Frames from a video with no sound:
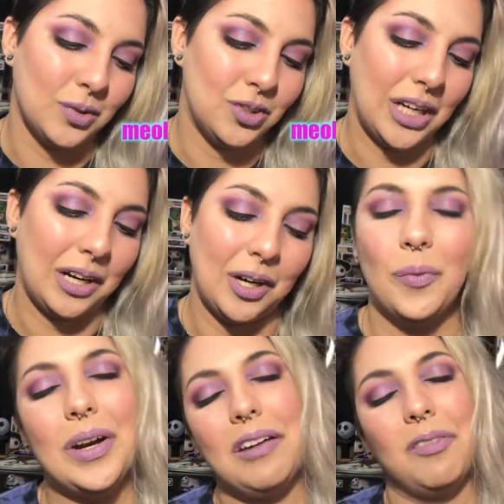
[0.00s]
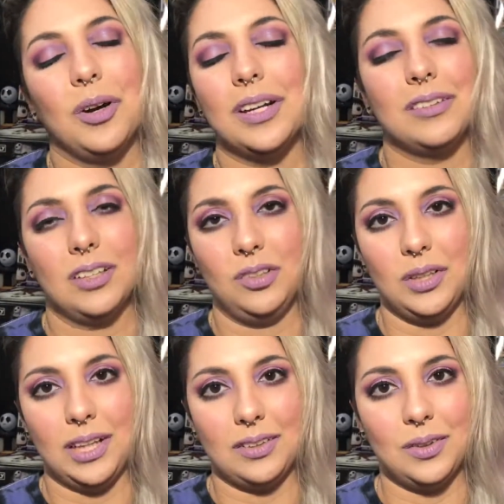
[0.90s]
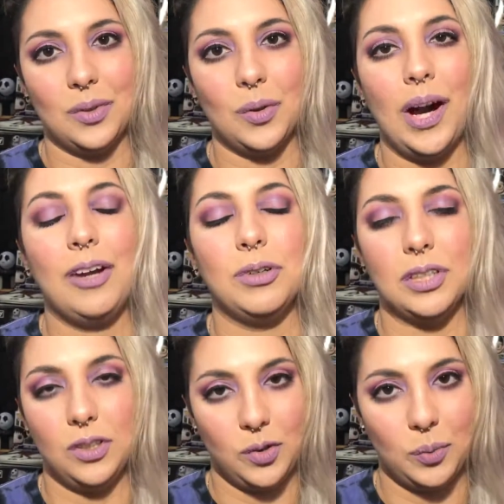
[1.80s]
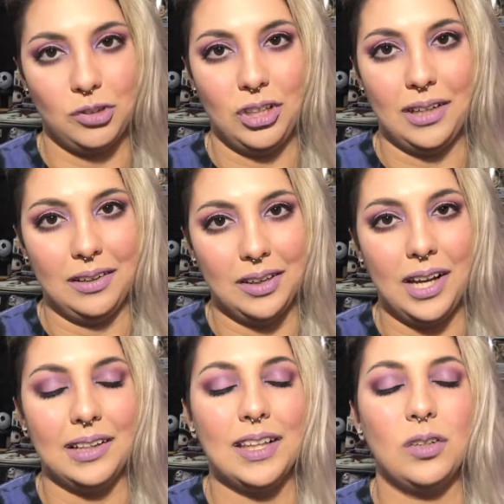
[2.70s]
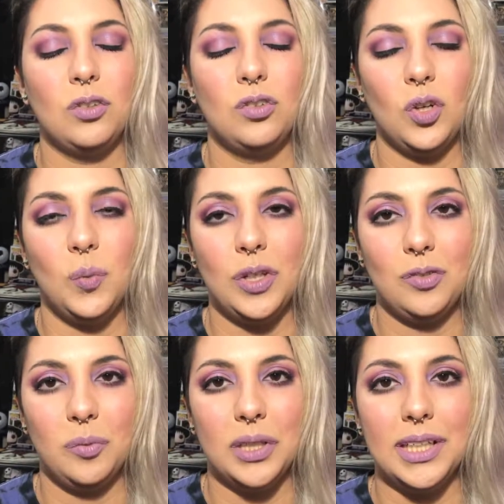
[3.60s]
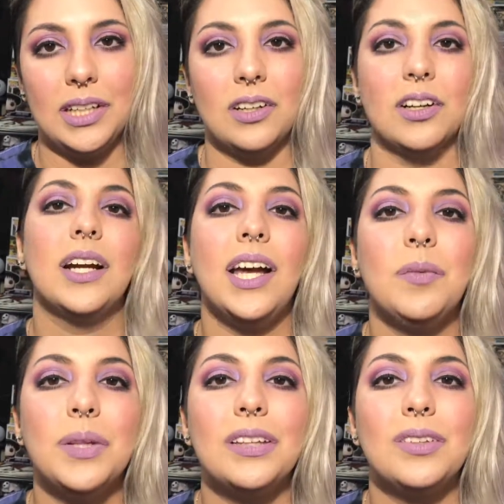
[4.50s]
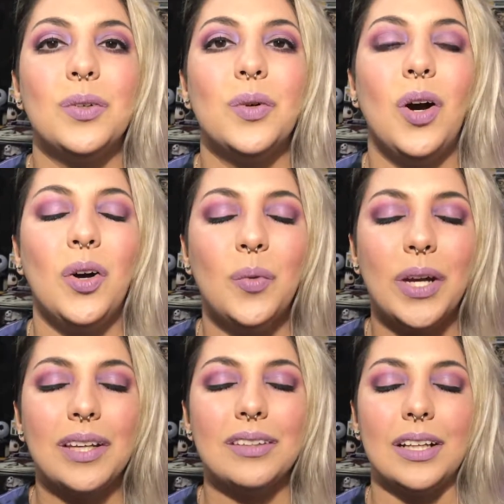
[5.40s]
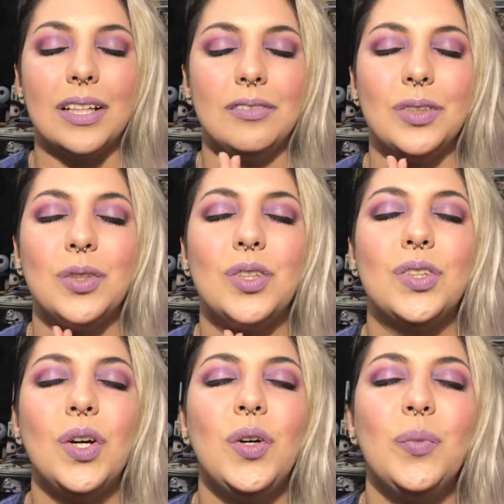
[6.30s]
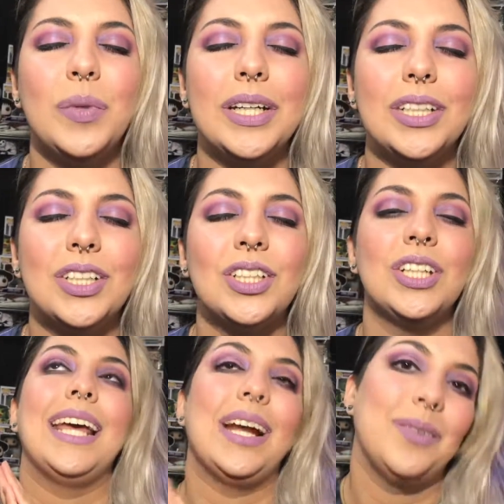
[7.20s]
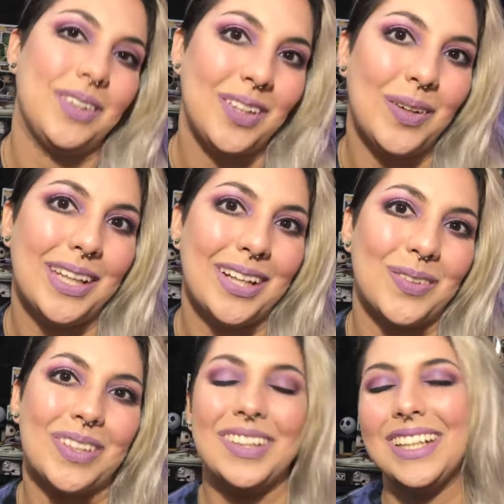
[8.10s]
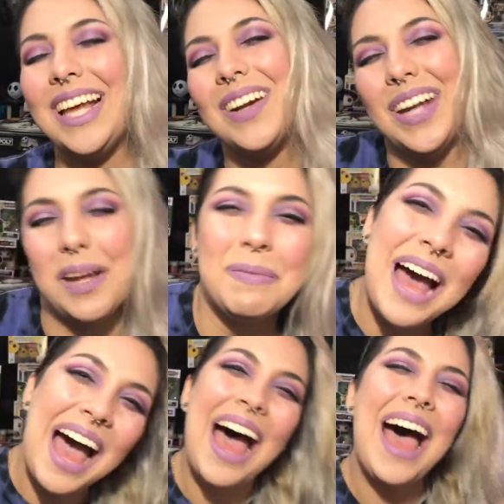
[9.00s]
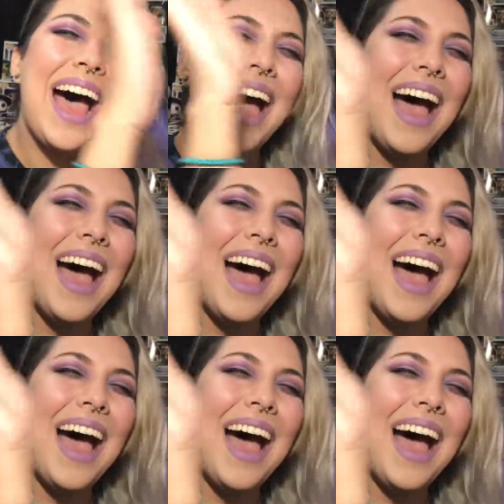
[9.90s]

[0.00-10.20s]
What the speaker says: share, whatever it is that you like to do. I really do appreciate it a lot. Thank you so much for being here. God bless you always. I love you so much, and I will see you on the next one. See you later. Okay, bye!